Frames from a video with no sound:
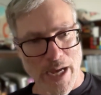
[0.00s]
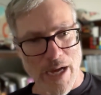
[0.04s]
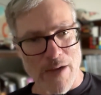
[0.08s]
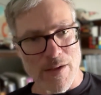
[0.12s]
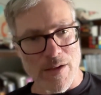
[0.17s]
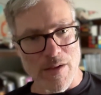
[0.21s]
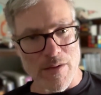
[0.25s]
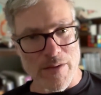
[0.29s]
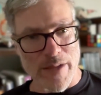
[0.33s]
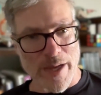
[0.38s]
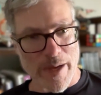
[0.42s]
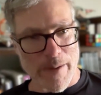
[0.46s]

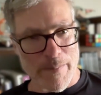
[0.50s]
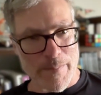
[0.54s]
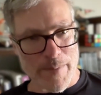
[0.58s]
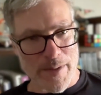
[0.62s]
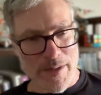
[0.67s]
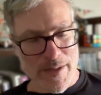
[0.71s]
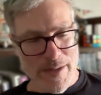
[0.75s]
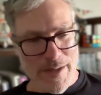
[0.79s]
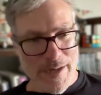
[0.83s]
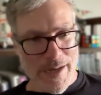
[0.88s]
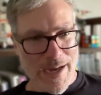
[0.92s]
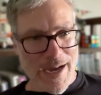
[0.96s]
LLM,
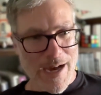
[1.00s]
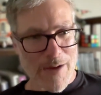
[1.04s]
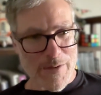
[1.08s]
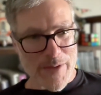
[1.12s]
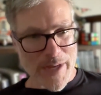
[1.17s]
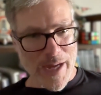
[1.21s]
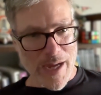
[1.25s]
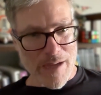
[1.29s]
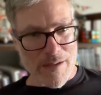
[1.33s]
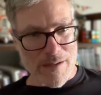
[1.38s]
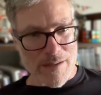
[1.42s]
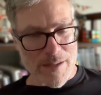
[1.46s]
how the
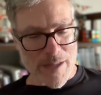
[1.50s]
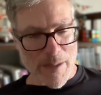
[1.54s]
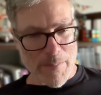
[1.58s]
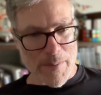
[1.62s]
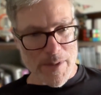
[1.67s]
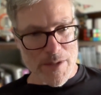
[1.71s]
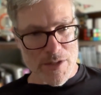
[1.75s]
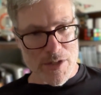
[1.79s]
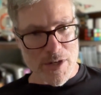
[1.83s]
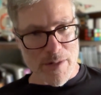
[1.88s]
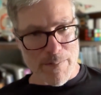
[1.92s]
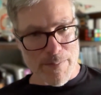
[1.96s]
LLM
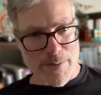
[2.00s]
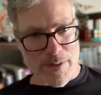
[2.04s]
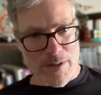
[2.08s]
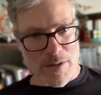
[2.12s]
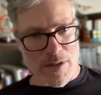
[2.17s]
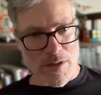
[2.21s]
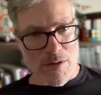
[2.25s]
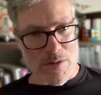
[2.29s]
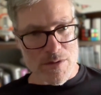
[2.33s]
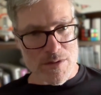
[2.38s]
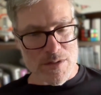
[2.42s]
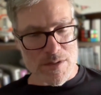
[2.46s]
interpreted
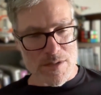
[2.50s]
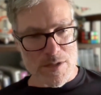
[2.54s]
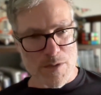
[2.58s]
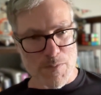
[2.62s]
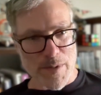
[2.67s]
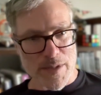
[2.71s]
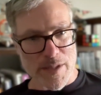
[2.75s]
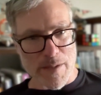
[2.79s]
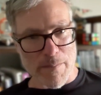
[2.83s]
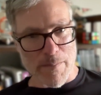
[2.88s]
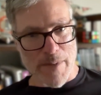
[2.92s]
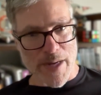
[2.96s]
those and
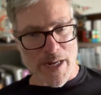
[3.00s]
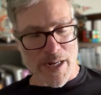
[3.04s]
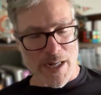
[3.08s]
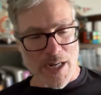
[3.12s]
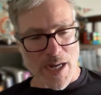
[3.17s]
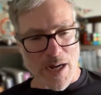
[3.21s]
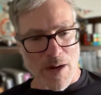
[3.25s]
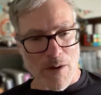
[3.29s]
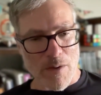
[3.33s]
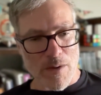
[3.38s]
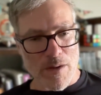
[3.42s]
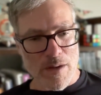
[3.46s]
spit them back
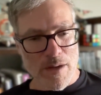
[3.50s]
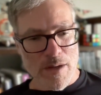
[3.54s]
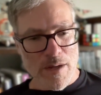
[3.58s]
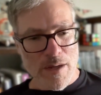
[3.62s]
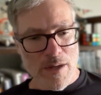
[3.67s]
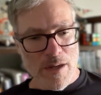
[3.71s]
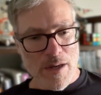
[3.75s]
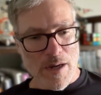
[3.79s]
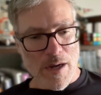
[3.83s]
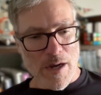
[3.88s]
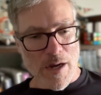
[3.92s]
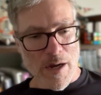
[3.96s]
out.
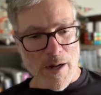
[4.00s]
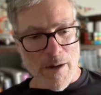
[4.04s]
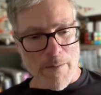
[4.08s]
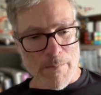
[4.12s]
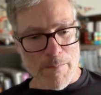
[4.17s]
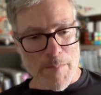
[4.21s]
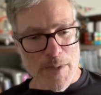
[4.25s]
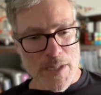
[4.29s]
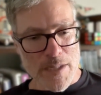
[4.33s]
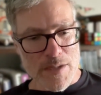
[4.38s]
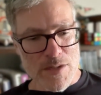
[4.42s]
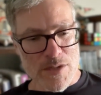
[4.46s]

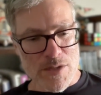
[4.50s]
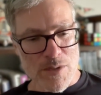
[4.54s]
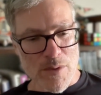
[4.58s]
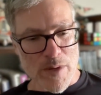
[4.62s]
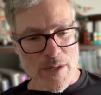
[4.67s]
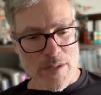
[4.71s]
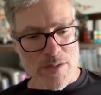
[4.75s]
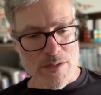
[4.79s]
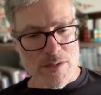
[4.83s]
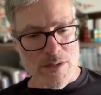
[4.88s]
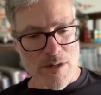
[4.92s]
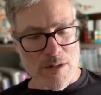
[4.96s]
And so
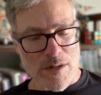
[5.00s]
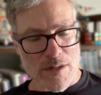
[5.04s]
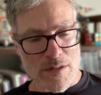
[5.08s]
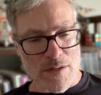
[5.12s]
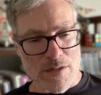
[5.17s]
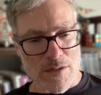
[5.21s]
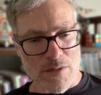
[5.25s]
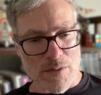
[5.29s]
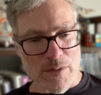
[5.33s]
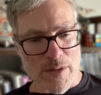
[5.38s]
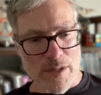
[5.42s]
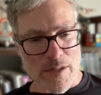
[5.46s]
I started
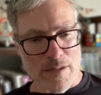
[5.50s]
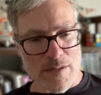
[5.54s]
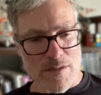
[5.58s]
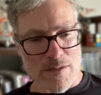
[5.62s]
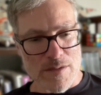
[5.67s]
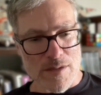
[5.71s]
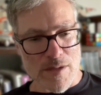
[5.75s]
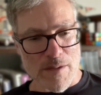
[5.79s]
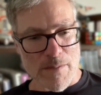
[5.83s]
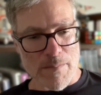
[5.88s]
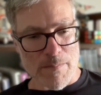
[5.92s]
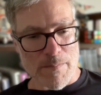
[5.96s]
doing
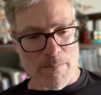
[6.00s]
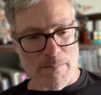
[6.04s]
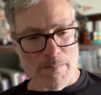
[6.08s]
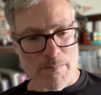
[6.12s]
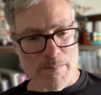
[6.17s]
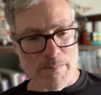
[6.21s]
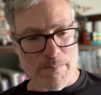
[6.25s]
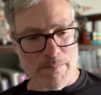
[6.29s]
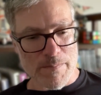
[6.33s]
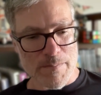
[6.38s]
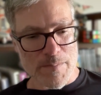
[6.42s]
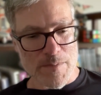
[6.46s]
some
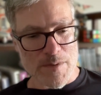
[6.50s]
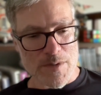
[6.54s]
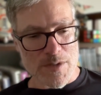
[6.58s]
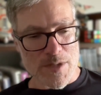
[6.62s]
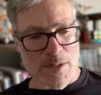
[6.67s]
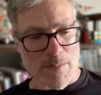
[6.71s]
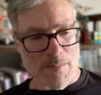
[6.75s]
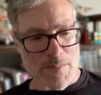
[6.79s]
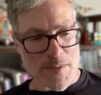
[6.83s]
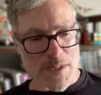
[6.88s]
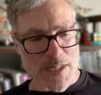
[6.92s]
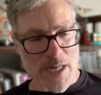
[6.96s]

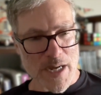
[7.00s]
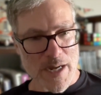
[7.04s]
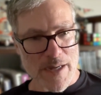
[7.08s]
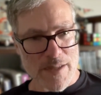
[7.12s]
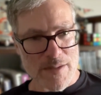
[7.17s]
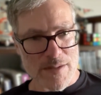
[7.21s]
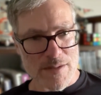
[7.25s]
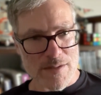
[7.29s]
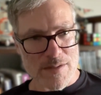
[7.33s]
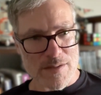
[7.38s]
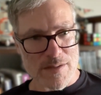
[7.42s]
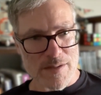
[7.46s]

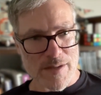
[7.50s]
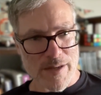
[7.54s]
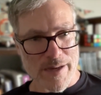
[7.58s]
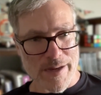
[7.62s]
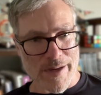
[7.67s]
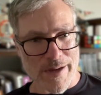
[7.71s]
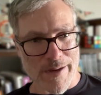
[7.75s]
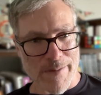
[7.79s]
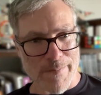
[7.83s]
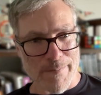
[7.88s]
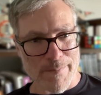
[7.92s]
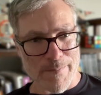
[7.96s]
tests,
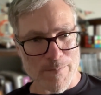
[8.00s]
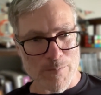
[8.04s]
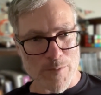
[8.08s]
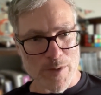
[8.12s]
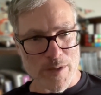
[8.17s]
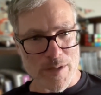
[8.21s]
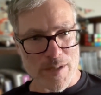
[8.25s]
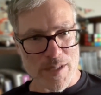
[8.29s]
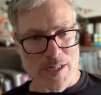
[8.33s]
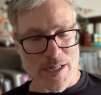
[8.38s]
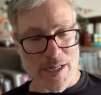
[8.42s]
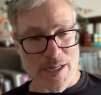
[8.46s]

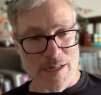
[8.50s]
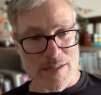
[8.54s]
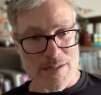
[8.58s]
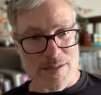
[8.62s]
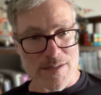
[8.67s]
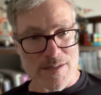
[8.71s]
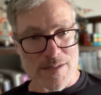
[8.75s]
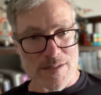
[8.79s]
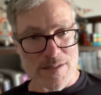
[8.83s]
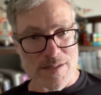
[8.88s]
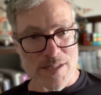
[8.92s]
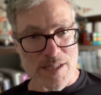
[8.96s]
with Kixx
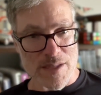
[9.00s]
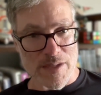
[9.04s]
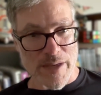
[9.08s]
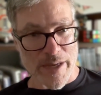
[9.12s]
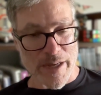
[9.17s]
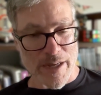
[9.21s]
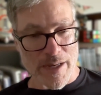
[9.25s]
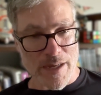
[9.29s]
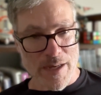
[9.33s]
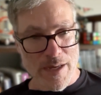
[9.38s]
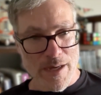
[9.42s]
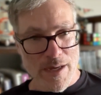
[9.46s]
to see
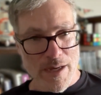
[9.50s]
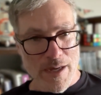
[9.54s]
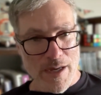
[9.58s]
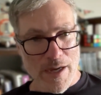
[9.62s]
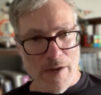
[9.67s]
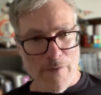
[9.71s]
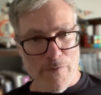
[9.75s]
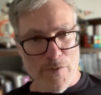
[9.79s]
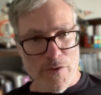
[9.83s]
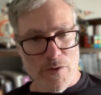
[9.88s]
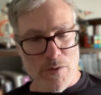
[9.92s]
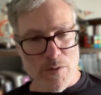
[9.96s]
like
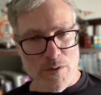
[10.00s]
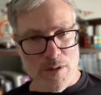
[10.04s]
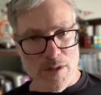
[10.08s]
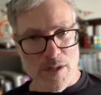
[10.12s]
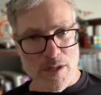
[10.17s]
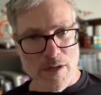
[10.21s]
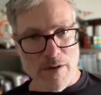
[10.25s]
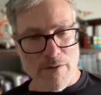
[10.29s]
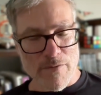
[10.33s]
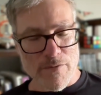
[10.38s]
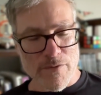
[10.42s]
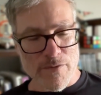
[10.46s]
if you
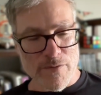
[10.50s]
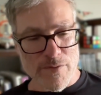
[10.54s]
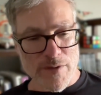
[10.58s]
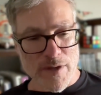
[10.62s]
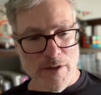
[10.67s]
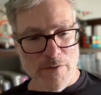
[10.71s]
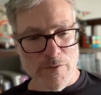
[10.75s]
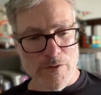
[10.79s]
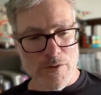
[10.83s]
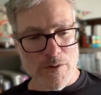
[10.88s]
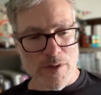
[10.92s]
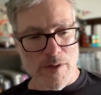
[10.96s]
give
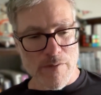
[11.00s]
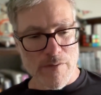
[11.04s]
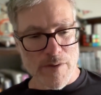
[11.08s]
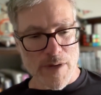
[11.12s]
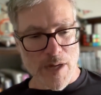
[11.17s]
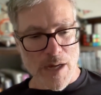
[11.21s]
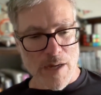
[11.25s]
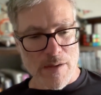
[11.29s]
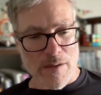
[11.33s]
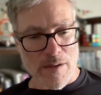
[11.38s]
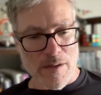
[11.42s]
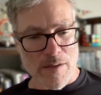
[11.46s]
an
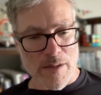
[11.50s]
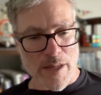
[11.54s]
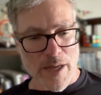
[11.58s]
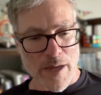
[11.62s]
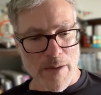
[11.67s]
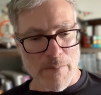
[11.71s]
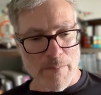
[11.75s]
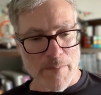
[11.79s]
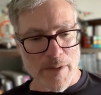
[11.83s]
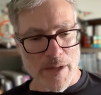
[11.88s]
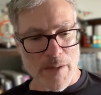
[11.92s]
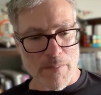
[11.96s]

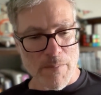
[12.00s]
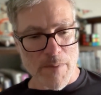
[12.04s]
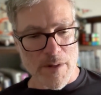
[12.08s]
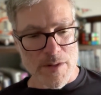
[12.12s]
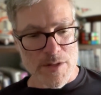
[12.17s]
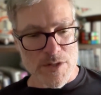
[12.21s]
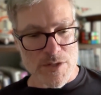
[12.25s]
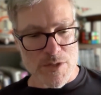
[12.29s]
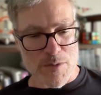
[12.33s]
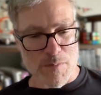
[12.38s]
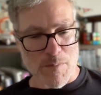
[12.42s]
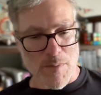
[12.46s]
LLM a
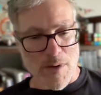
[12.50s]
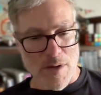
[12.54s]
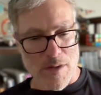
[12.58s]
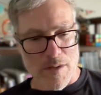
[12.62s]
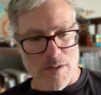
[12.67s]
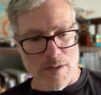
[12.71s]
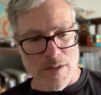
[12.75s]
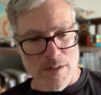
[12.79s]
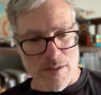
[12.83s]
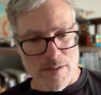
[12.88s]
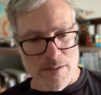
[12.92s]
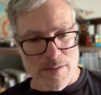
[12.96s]
much
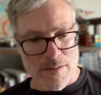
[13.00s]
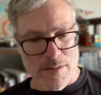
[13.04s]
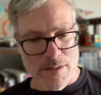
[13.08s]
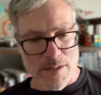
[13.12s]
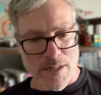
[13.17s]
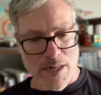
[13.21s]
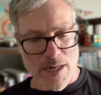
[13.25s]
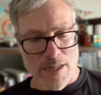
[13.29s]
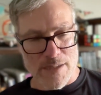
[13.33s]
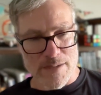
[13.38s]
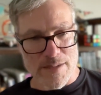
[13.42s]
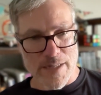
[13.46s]
smaller
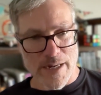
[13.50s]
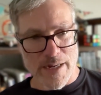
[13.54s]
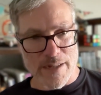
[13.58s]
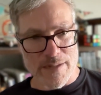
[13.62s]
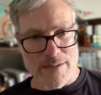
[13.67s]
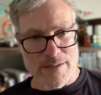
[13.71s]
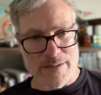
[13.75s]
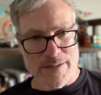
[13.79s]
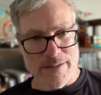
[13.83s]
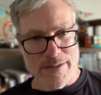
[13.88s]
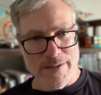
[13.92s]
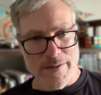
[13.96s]

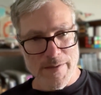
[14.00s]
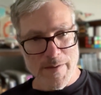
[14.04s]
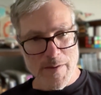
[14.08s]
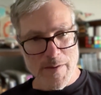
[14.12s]
context